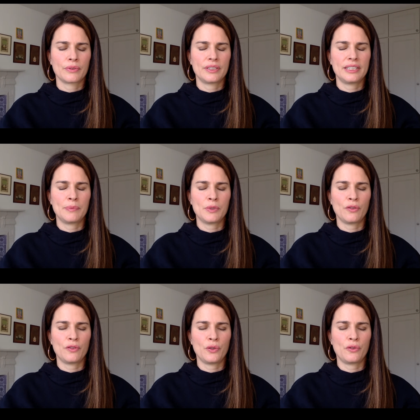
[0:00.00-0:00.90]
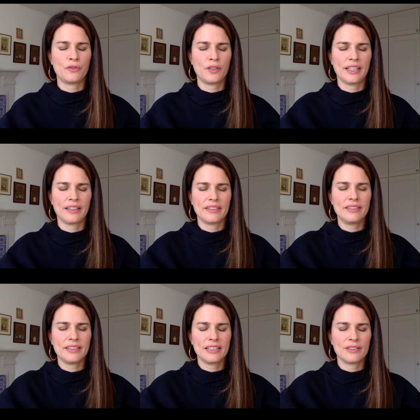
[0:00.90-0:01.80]
Tips of your
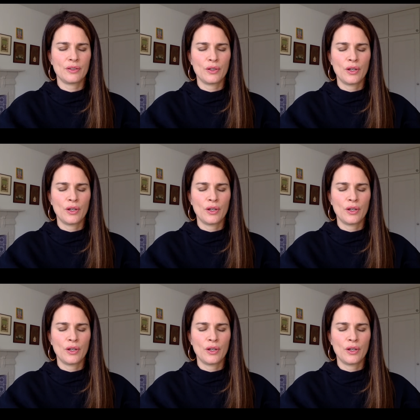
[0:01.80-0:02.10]
fingers in the